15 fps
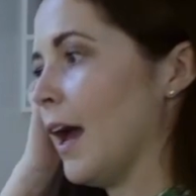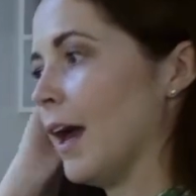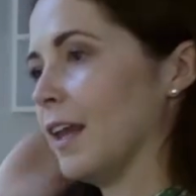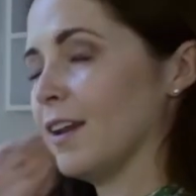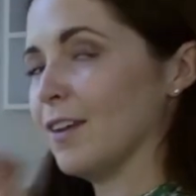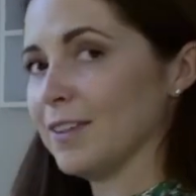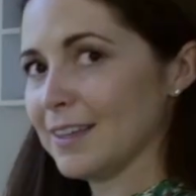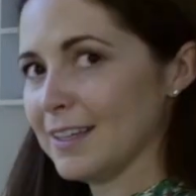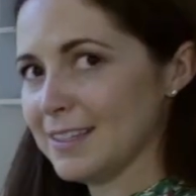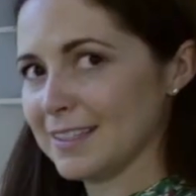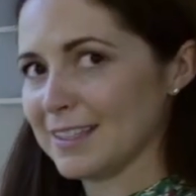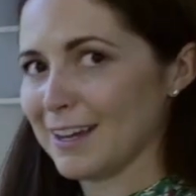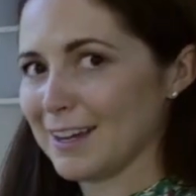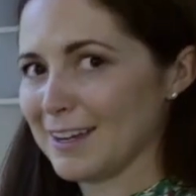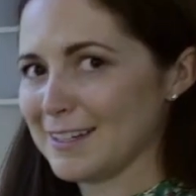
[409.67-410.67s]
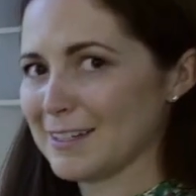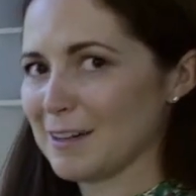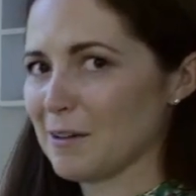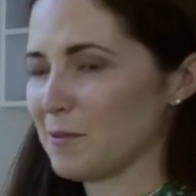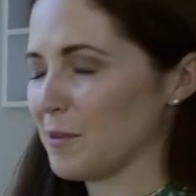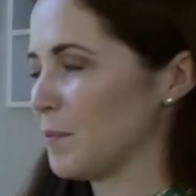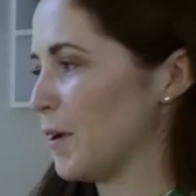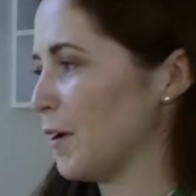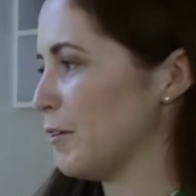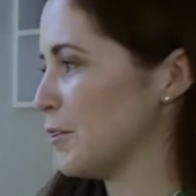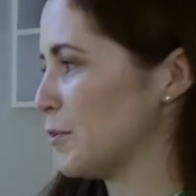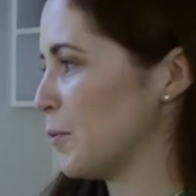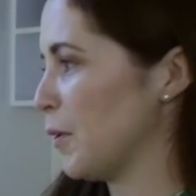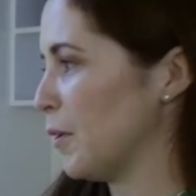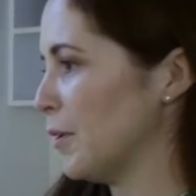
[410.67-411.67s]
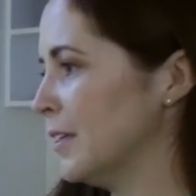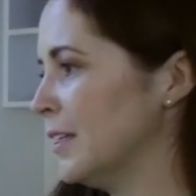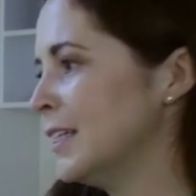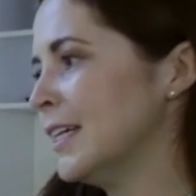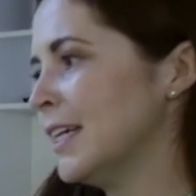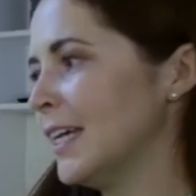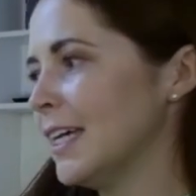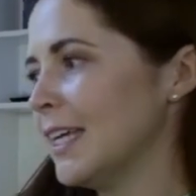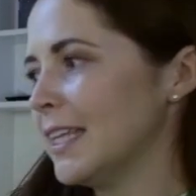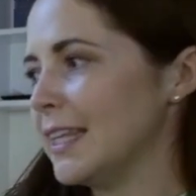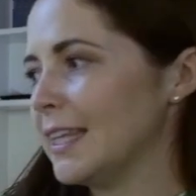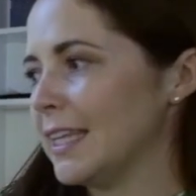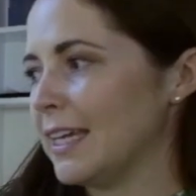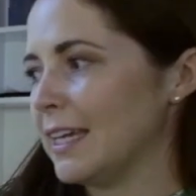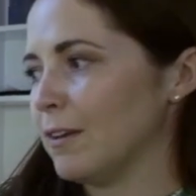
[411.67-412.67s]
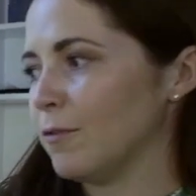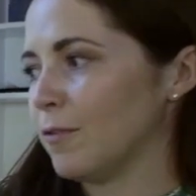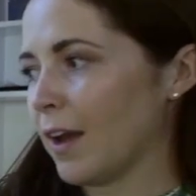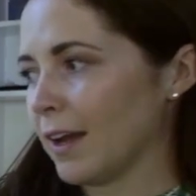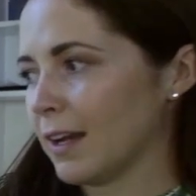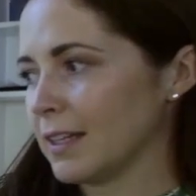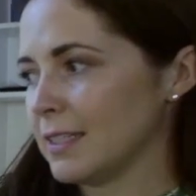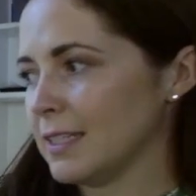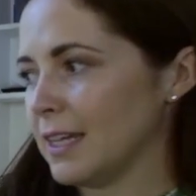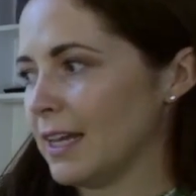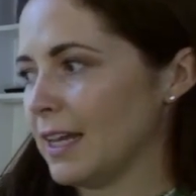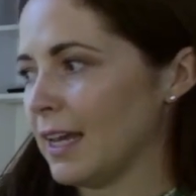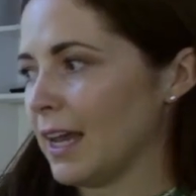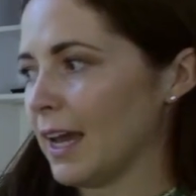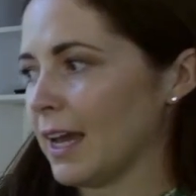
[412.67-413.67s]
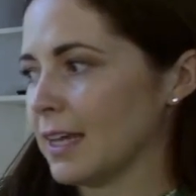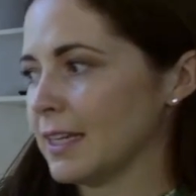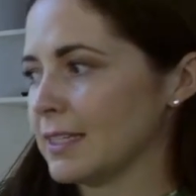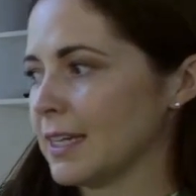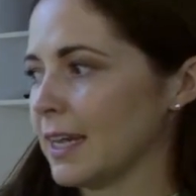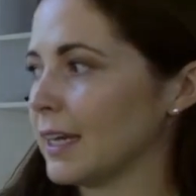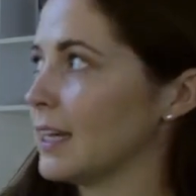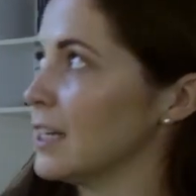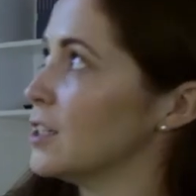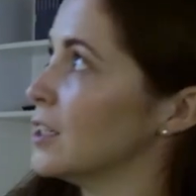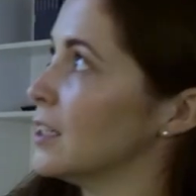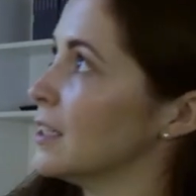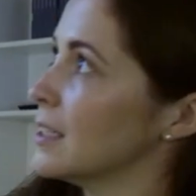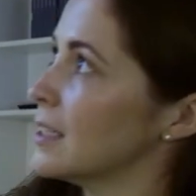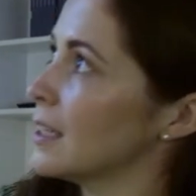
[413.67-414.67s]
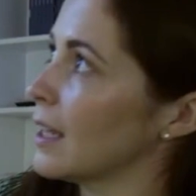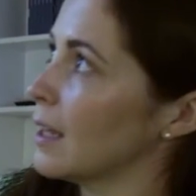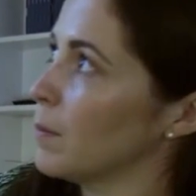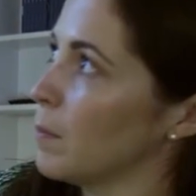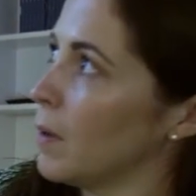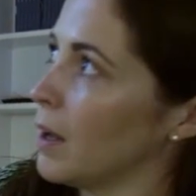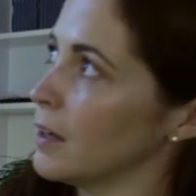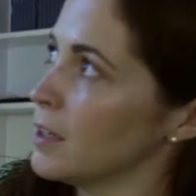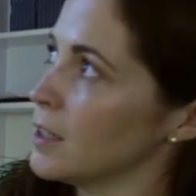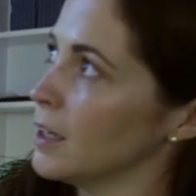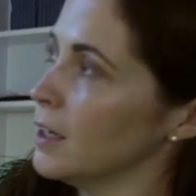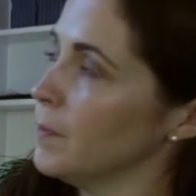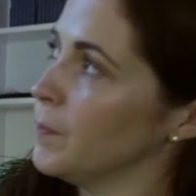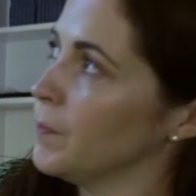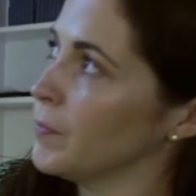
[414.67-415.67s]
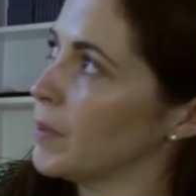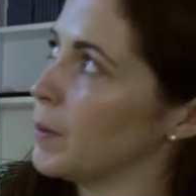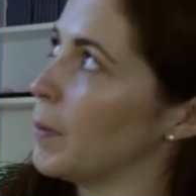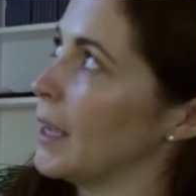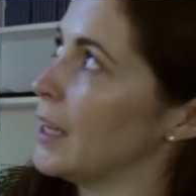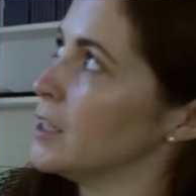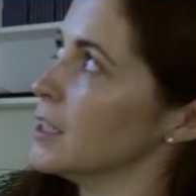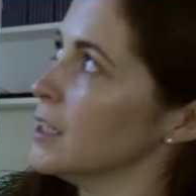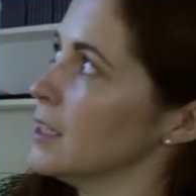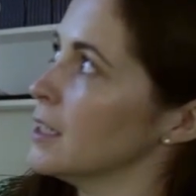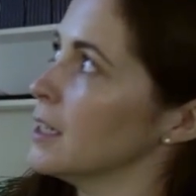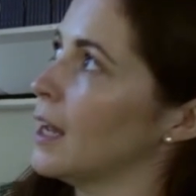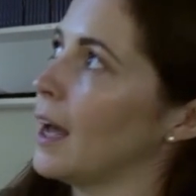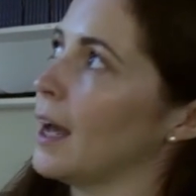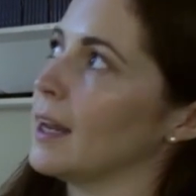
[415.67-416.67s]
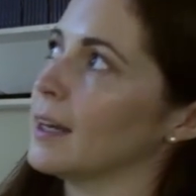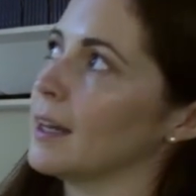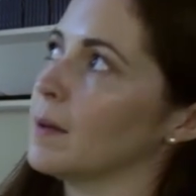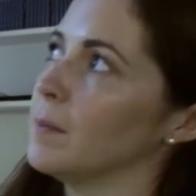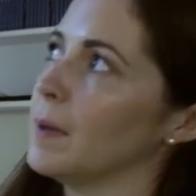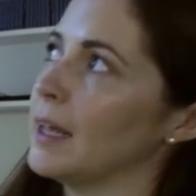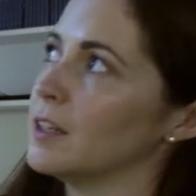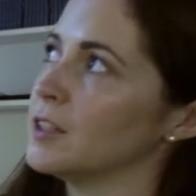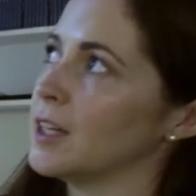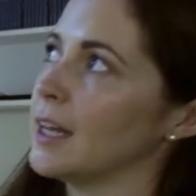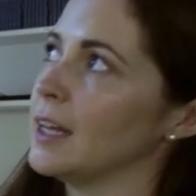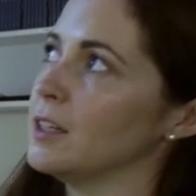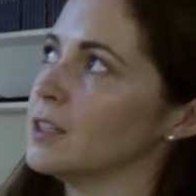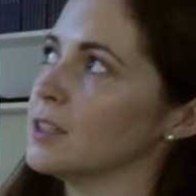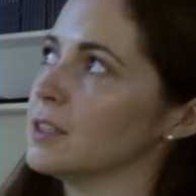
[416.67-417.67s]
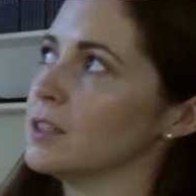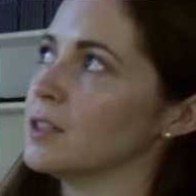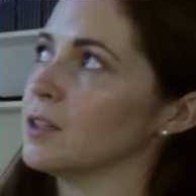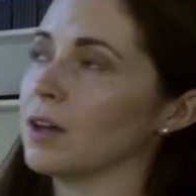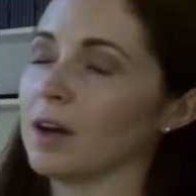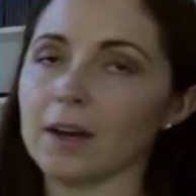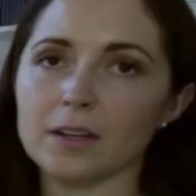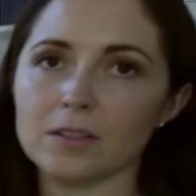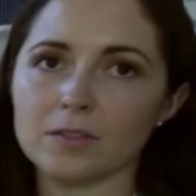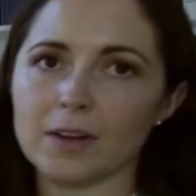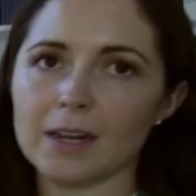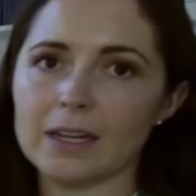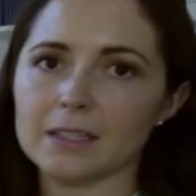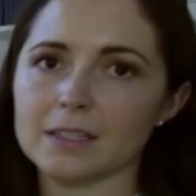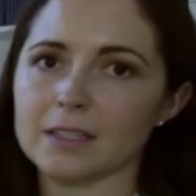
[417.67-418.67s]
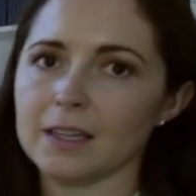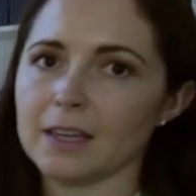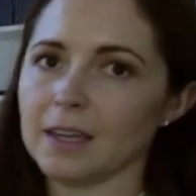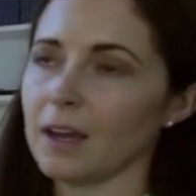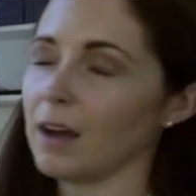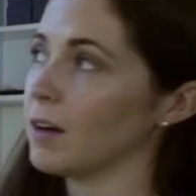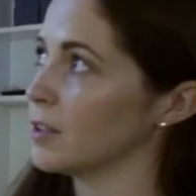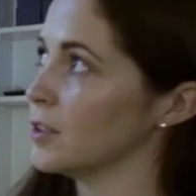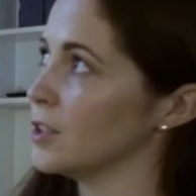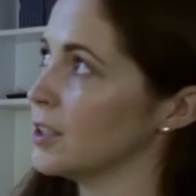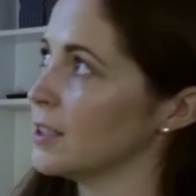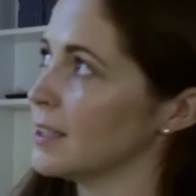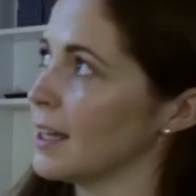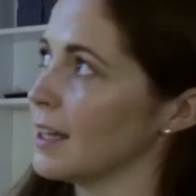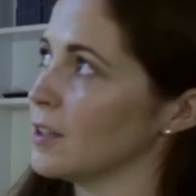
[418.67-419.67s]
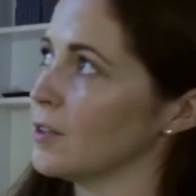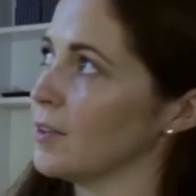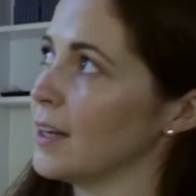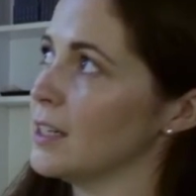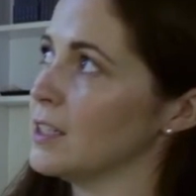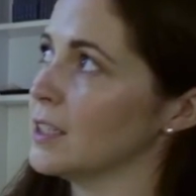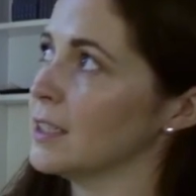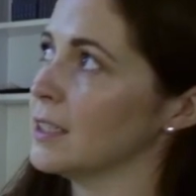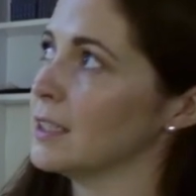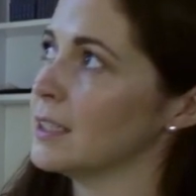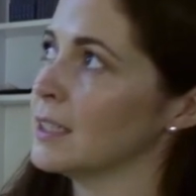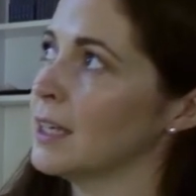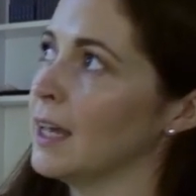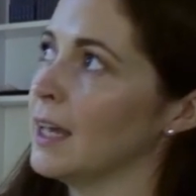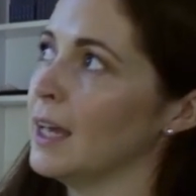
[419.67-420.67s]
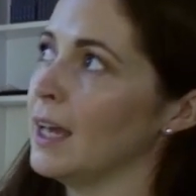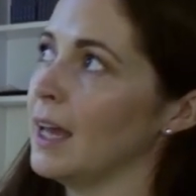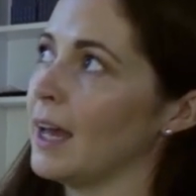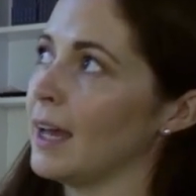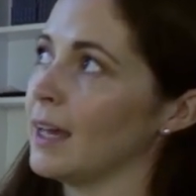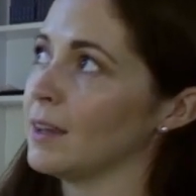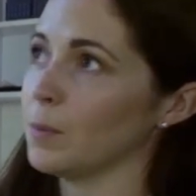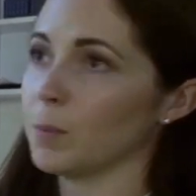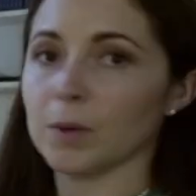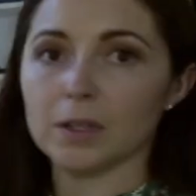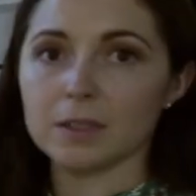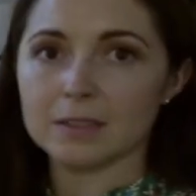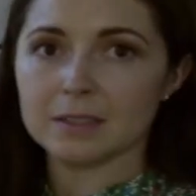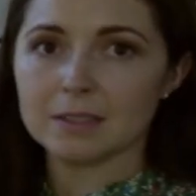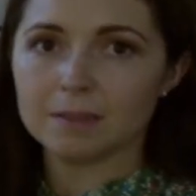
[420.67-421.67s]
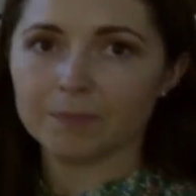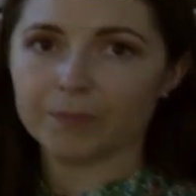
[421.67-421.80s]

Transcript: And on this side of the mirrored wall, the faculty and technicians can monitor the patient and can make changes to the heart rate, the oxygen saturations, the pulse,